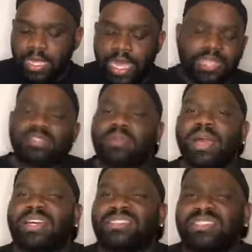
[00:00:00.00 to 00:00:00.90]
And she's talking
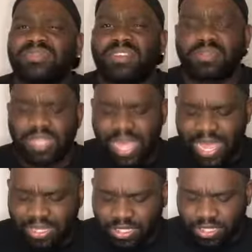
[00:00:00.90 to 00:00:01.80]
about how she just feels
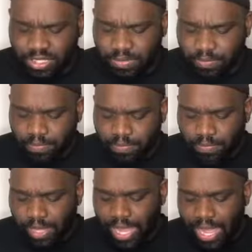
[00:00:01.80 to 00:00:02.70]
anxious.
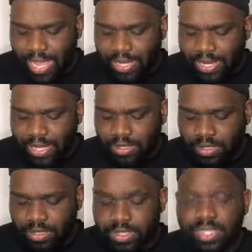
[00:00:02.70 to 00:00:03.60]
And then, you
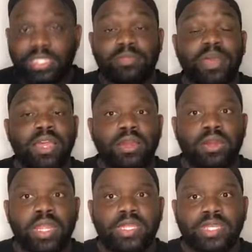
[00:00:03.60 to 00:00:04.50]
know, she says she's back on
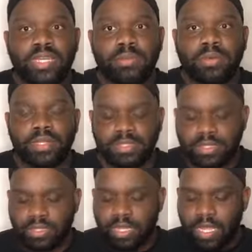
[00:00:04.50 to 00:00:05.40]
her
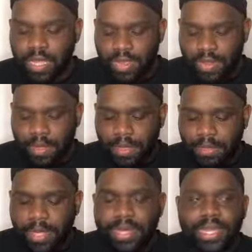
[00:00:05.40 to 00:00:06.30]
antidepressants now, the
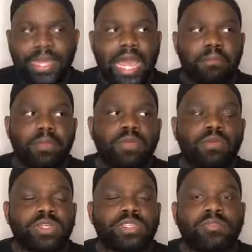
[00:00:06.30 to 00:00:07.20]
thing that got me
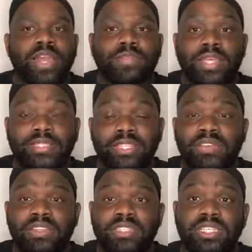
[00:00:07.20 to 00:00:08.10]
was the fact that
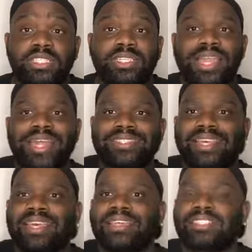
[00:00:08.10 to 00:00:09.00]
Stephanie says she lacks
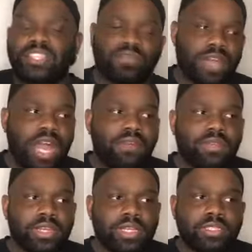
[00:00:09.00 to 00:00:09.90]
self
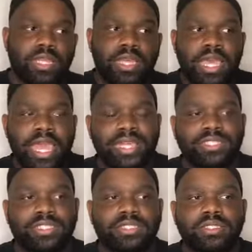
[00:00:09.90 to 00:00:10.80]
confidence, and
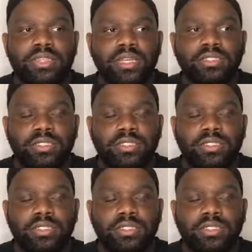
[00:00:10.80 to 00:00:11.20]
she's done